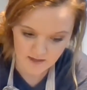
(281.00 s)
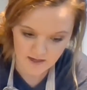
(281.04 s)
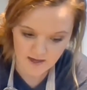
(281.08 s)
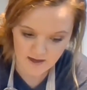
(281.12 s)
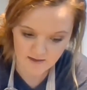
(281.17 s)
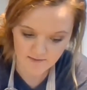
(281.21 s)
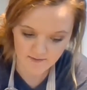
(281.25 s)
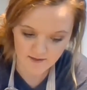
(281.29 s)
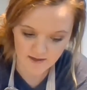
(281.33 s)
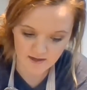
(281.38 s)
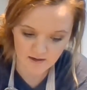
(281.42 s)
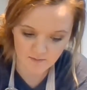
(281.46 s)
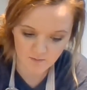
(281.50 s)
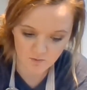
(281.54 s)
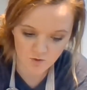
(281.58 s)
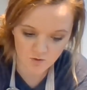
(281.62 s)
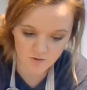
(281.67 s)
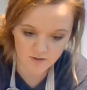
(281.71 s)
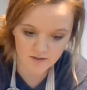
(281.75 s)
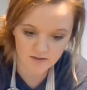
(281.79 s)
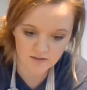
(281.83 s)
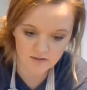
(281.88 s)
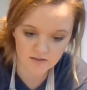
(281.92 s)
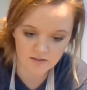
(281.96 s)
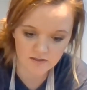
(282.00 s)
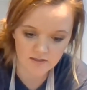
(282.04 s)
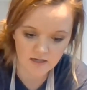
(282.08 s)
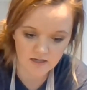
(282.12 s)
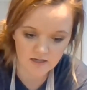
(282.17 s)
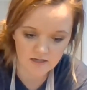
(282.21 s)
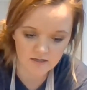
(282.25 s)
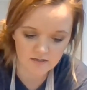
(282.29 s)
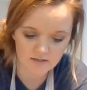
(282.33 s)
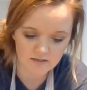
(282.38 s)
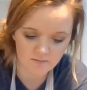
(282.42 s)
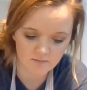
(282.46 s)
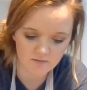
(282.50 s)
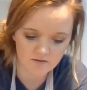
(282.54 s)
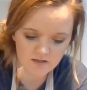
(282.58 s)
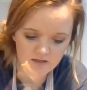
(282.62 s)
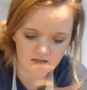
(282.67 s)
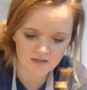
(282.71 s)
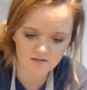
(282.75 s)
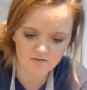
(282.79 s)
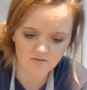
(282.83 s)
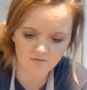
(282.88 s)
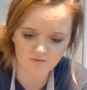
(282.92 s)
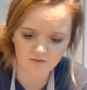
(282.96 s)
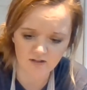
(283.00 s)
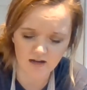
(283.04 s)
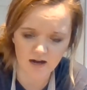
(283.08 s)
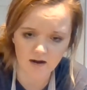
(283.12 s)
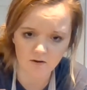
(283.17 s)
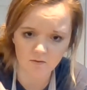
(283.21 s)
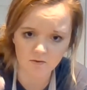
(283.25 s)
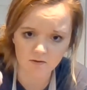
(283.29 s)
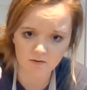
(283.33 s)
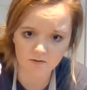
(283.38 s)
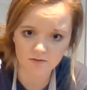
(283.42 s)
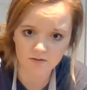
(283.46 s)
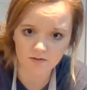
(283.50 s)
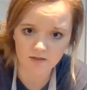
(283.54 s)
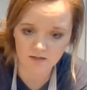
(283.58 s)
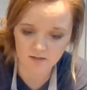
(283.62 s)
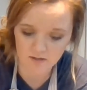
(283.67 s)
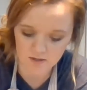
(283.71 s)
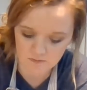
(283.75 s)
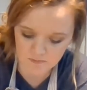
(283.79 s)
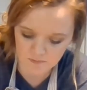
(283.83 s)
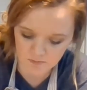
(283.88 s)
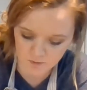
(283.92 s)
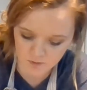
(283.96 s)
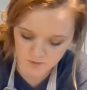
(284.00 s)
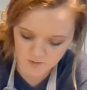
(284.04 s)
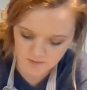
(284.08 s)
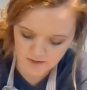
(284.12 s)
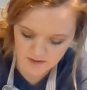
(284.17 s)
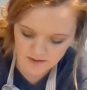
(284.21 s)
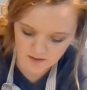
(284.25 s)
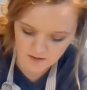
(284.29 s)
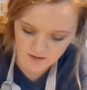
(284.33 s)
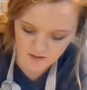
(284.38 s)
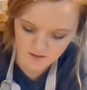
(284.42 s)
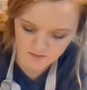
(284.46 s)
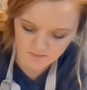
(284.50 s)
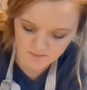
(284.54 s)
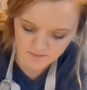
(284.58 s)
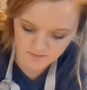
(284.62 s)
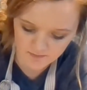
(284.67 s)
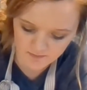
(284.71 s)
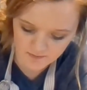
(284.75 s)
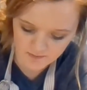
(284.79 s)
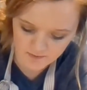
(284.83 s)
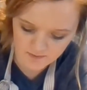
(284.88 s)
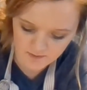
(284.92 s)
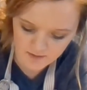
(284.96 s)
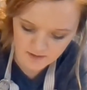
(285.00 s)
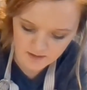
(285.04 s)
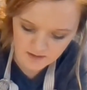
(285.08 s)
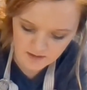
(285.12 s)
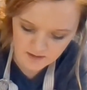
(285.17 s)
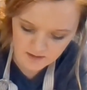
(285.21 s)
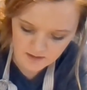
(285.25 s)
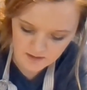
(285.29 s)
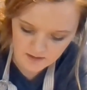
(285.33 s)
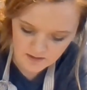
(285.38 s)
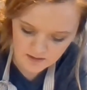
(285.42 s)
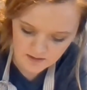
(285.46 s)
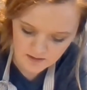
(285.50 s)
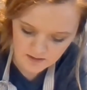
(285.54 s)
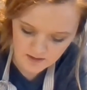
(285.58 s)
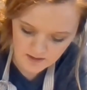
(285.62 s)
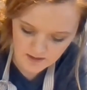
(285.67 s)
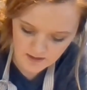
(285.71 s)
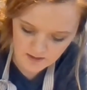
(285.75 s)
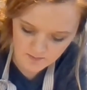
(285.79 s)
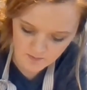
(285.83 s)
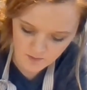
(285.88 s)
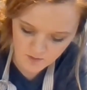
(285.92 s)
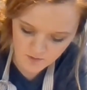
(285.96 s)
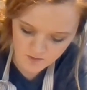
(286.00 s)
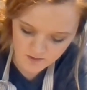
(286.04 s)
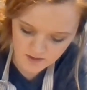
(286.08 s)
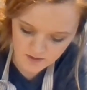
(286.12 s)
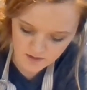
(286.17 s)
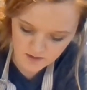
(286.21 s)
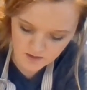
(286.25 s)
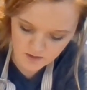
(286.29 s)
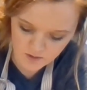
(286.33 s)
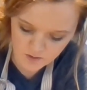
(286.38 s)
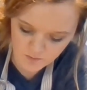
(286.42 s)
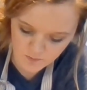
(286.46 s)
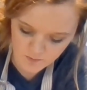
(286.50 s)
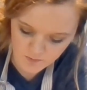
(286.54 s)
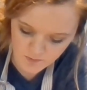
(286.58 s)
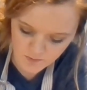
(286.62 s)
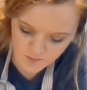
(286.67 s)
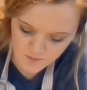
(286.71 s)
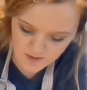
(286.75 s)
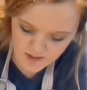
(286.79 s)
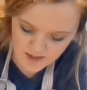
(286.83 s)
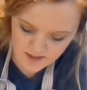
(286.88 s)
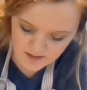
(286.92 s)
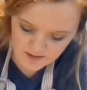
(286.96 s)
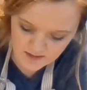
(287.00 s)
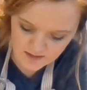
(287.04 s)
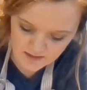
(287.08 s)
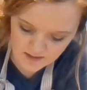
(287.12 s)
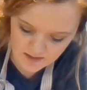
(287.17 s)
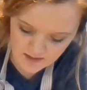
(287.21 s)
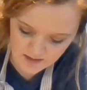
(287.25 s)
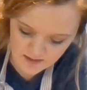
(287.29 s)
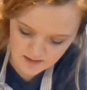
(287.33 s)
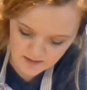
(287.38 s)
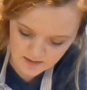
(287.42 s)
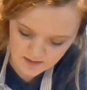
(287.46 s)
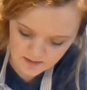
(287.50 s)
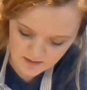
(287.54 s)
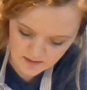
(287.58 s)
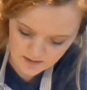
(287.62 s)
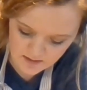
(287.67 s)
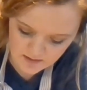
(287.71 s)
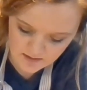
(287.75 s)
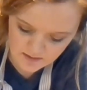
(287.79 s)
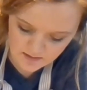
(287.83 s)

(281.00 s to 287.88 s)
And then I'm going to take some of these flowers, I just pulled mine off, and I'm going to press it